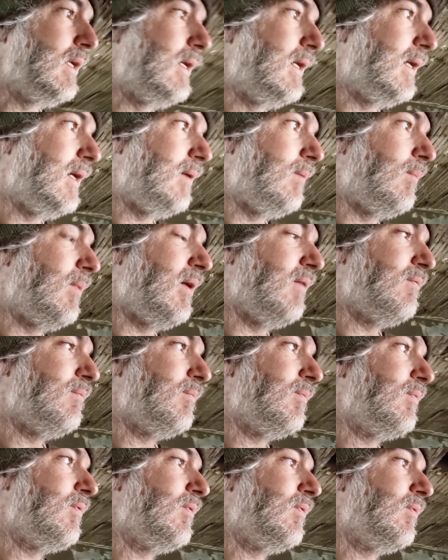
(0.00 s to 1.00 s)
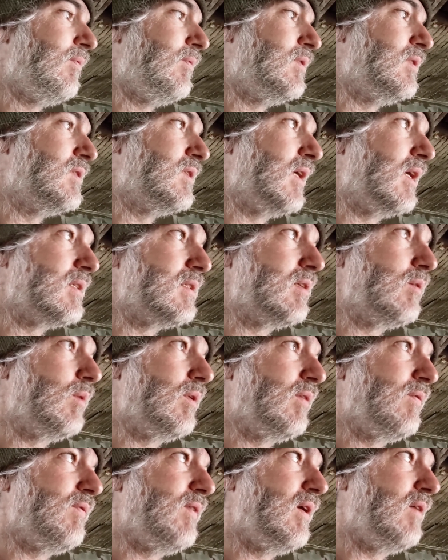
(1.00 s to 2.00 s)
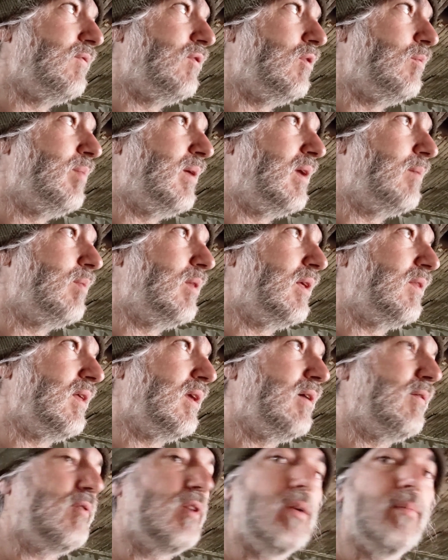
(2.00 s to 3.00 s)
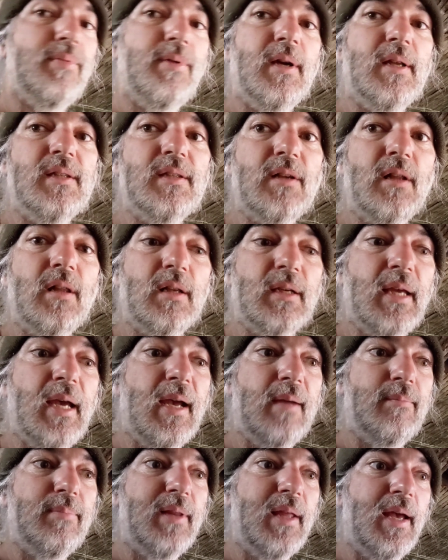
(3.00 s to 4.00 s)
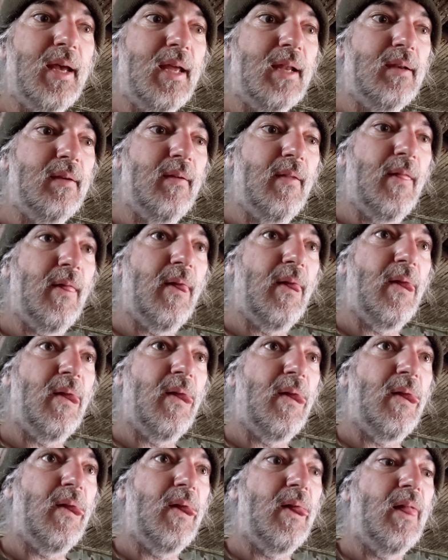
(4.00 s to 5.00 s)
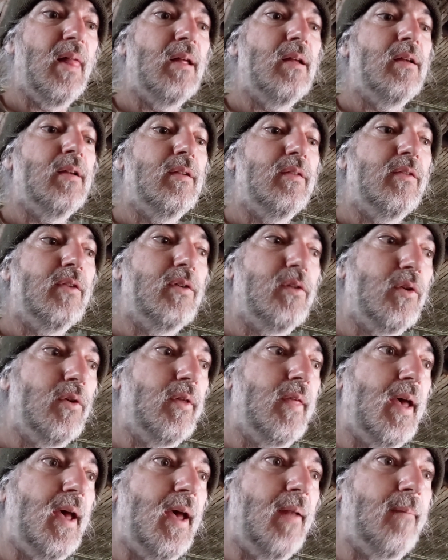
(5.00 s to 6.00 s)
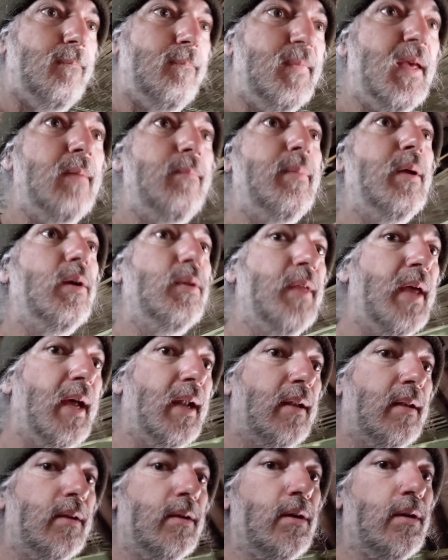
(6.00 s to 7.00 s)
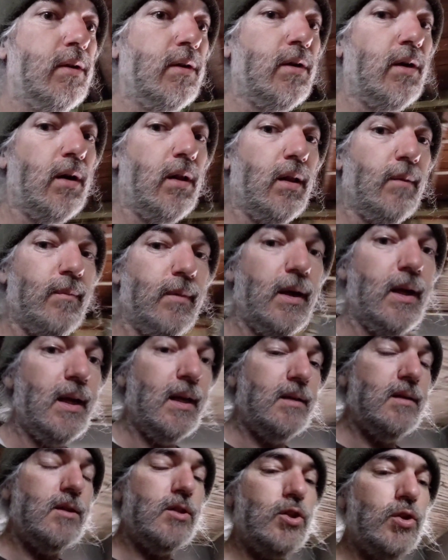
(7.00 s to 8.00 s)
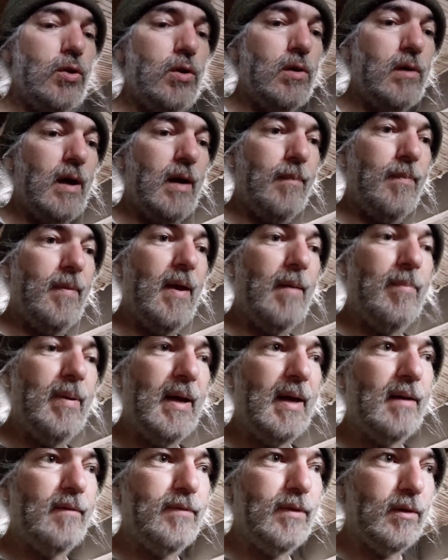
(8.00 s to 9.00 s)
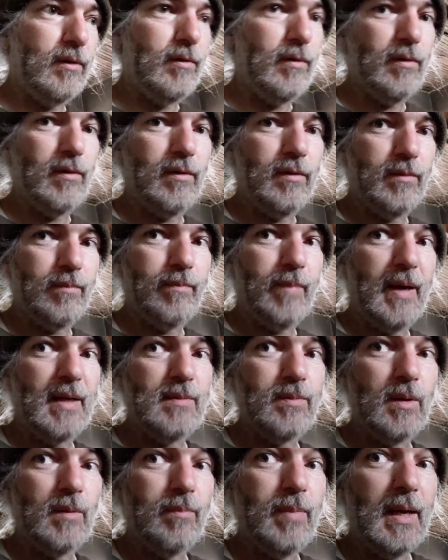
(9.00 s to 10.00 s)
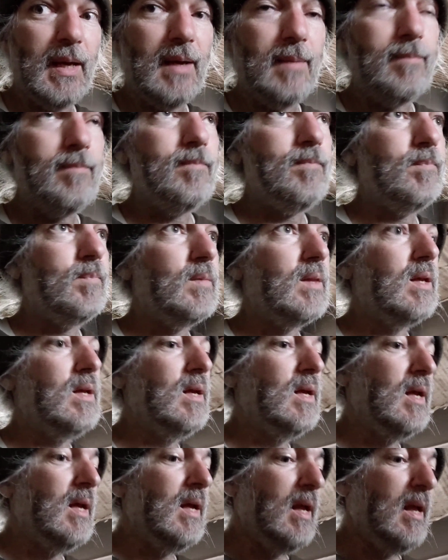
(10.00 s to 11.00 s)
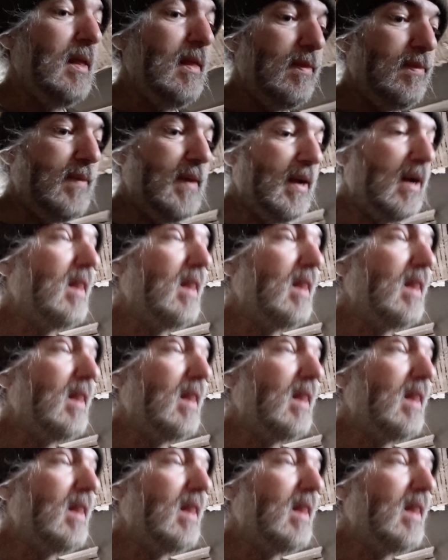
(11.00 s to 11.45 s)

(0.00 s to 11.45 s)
I've discussed it with a fair few people. I think I've got a pretty solid game plan. So do that, then build that column. I need to shore up that part of the basement beam. Then